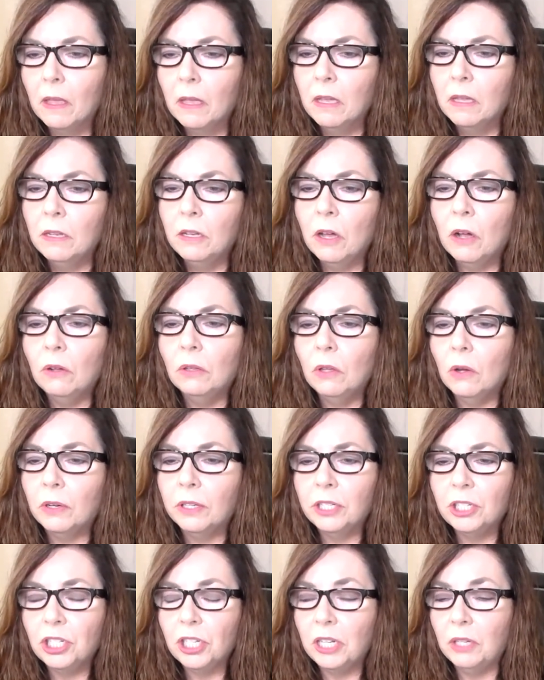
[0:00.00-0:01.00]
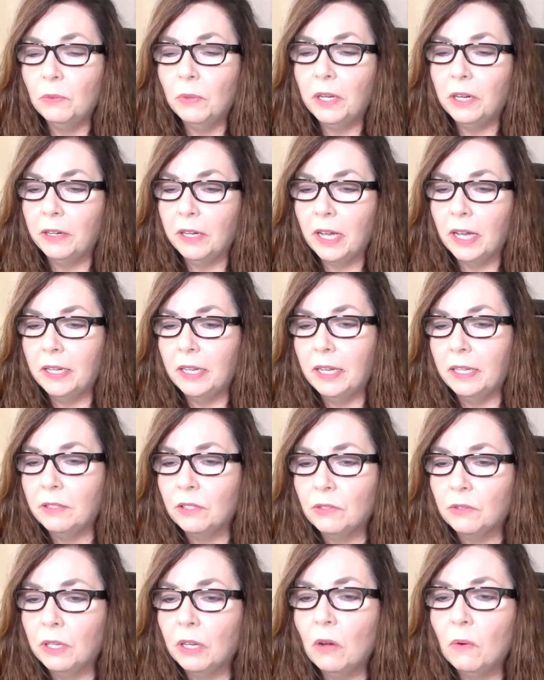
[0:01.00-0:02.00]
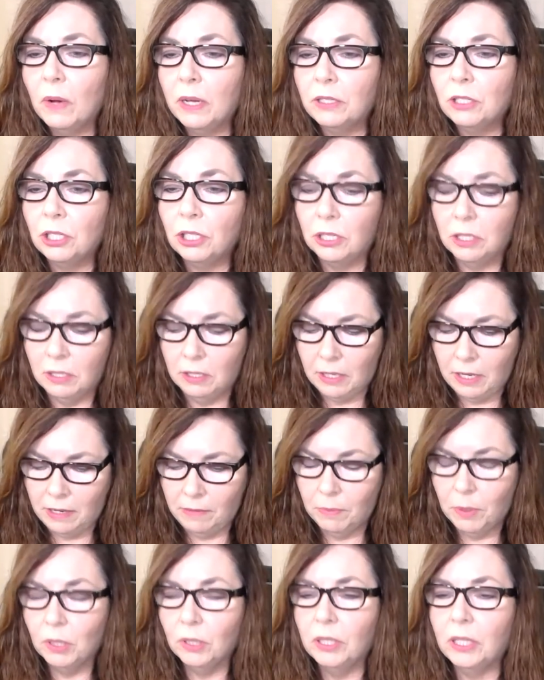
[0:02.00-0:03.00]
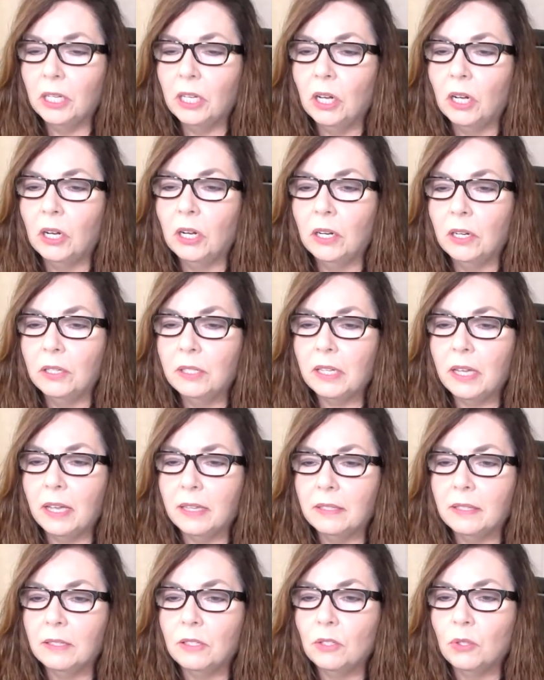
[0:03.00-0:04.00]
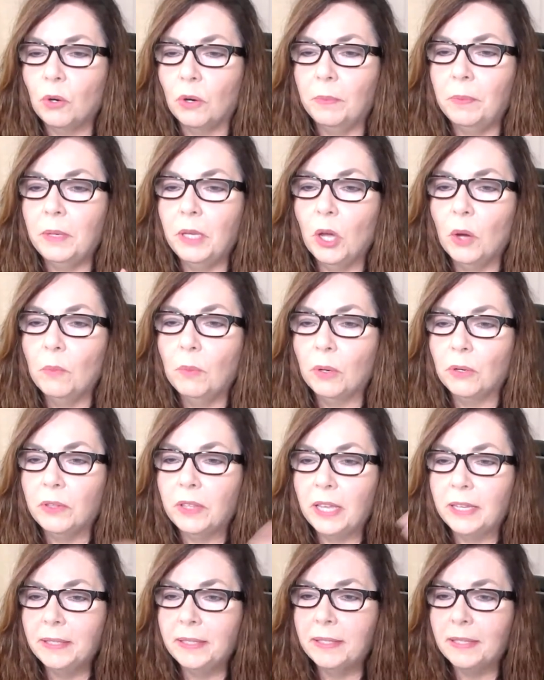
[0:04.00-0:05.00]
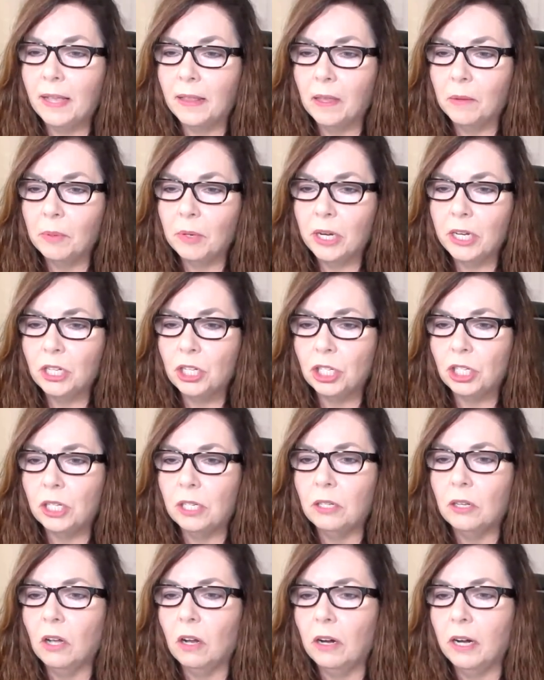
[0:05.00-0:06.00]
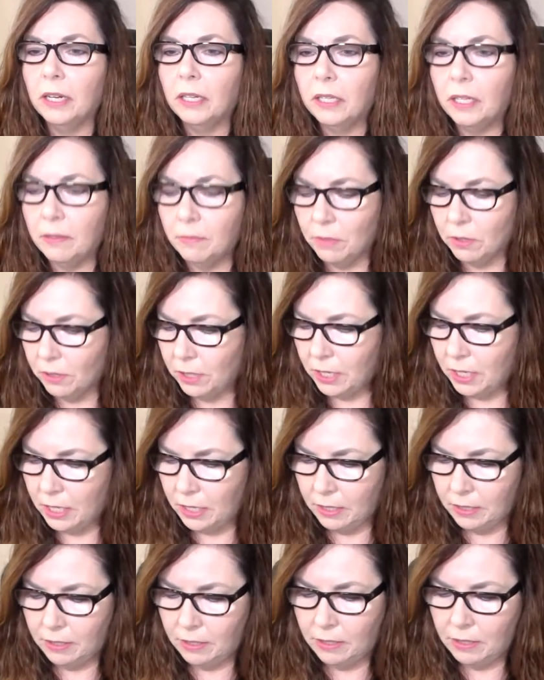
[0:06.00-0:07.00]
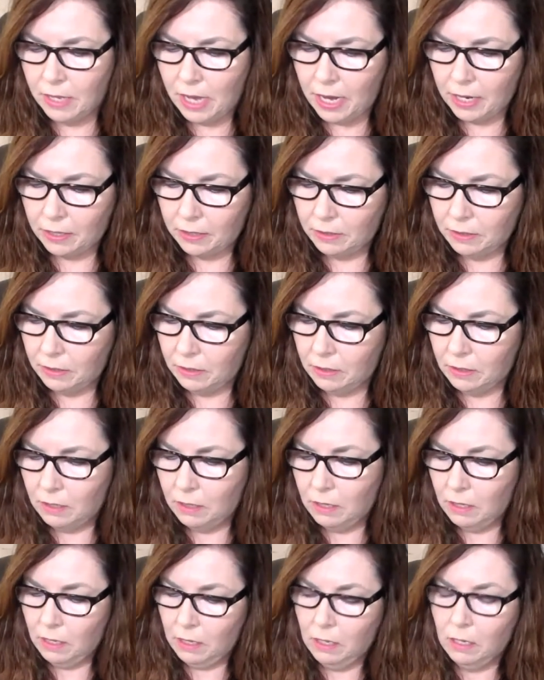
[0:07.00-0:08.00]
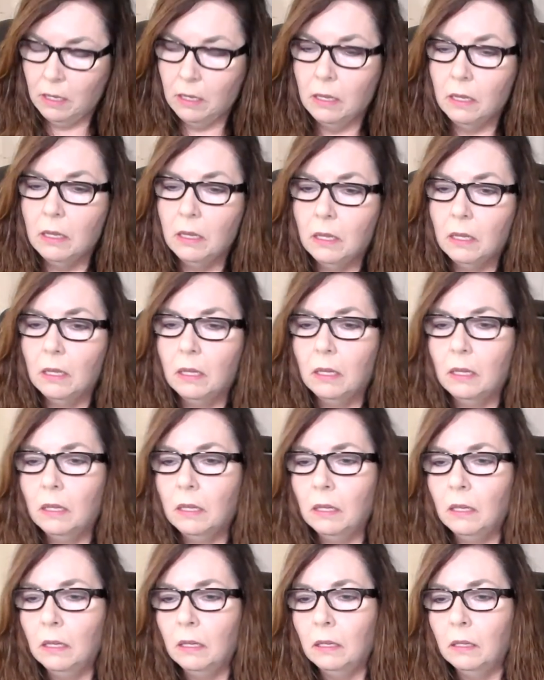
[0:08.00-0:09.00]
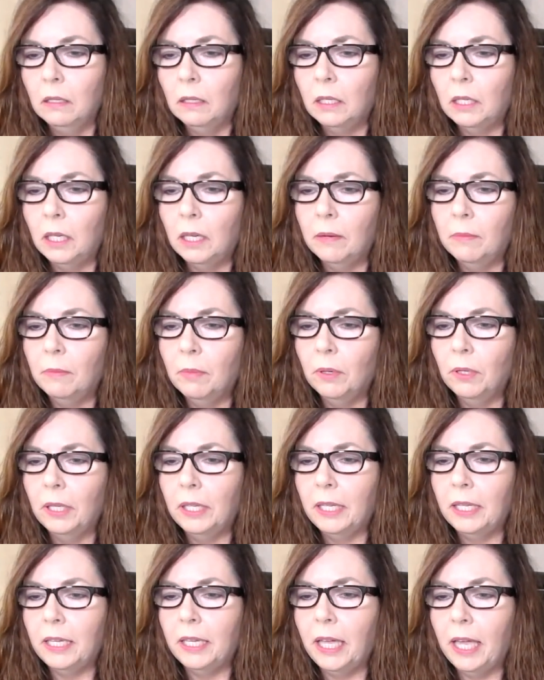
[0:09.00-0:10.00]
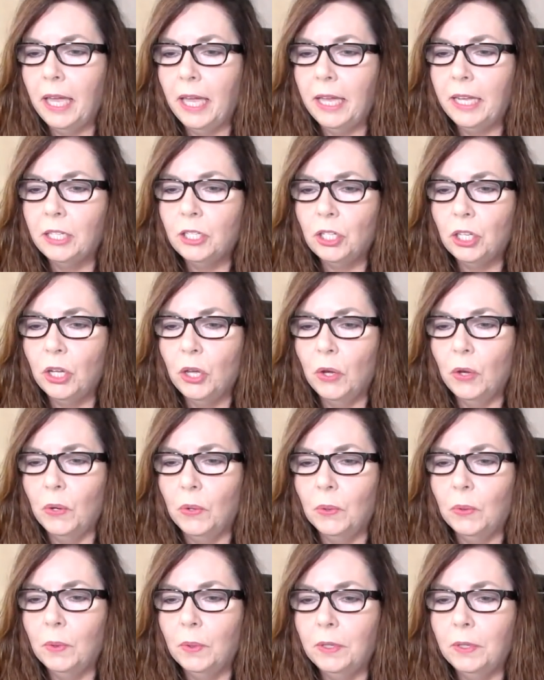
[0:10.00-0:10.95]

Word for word: No, Laura Jean, we are not answering questions. I am pulling cards as the Scorpio birthday celebration. All right, Kimberly is next. Kimberly Cato.